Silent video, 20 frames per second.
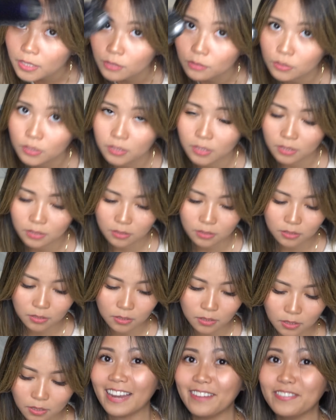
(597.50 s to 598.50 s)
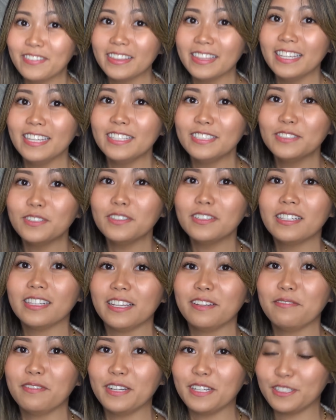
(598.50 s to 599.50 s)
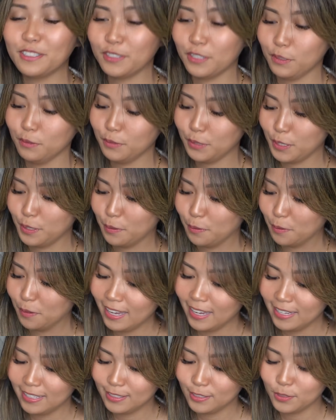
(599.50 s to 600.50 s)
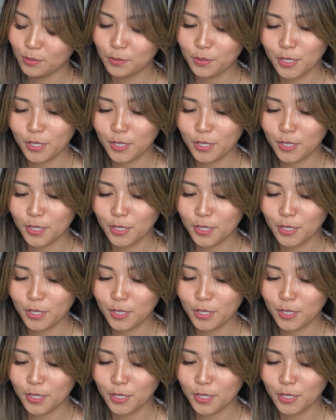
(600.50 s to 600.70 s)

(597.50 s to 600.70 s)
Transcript: use this. Everything is so clean when it's so new. It's so